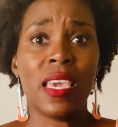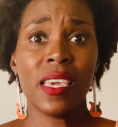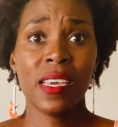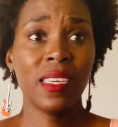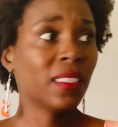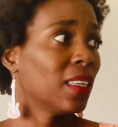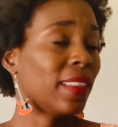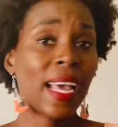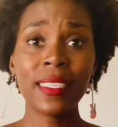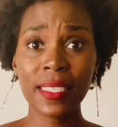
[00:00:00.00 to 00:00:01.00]
And
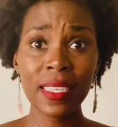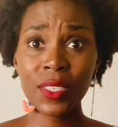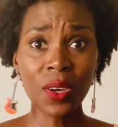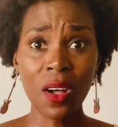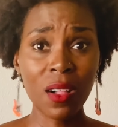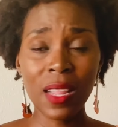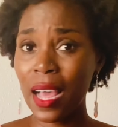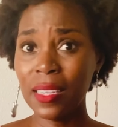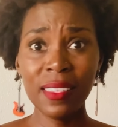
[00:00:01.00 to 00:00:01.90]
that's it, y'all.